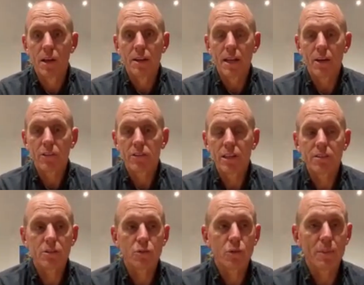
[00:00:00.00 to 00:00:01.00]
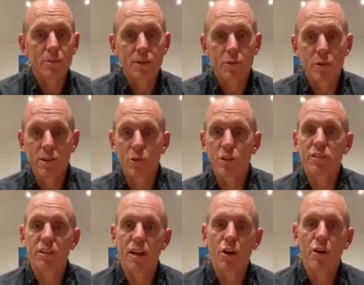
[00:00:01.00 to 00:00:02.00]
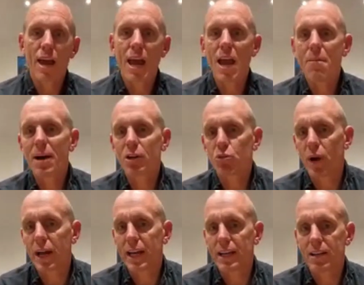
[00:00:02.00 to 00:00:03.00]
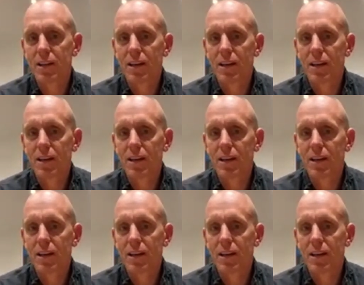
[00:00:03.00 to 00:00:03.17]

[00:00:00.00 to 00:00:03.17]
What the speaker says: Now, sets and reps, everyone wants to know how much weight,